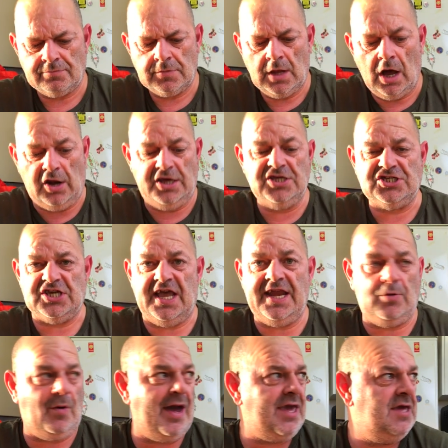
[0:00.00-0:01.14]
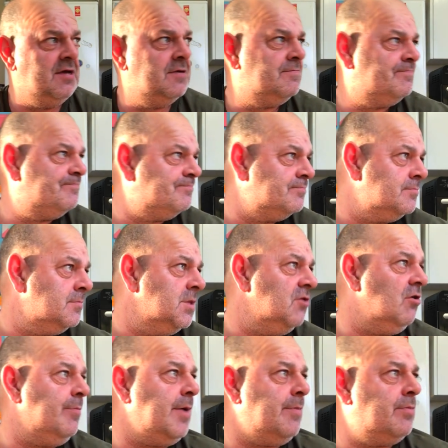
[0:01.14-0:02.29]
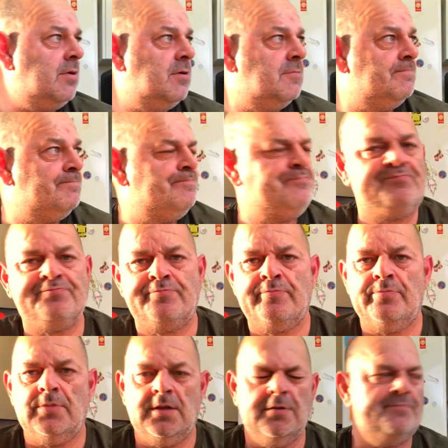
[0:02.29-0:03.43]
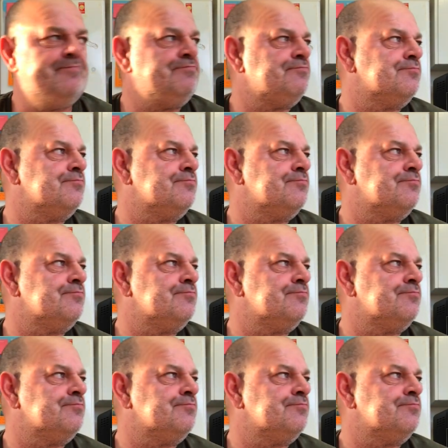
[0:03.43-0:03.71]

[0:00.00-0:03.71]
I'll eat it anyway. You know what, Bab?